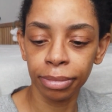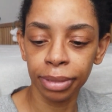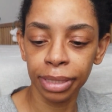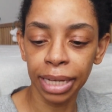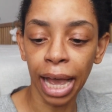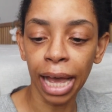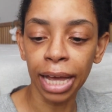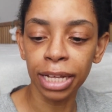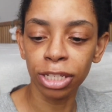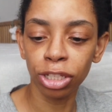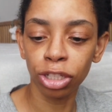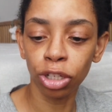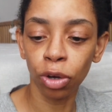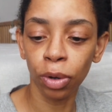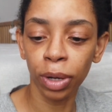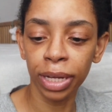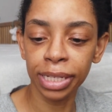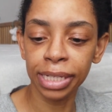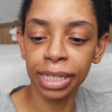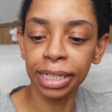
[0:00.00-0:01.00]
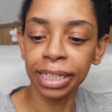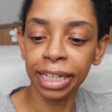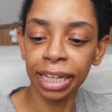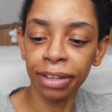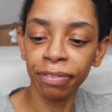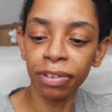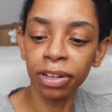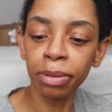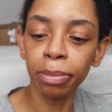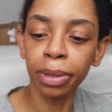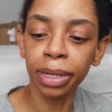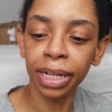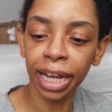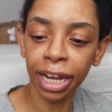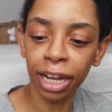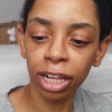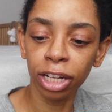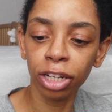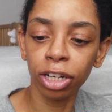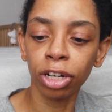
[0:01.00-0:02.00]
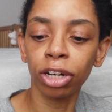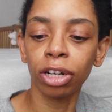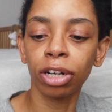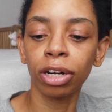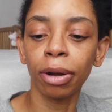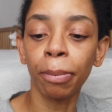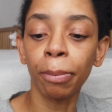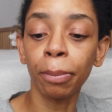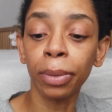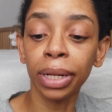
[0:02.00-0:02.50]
Yeah, so it's a leave-in molecular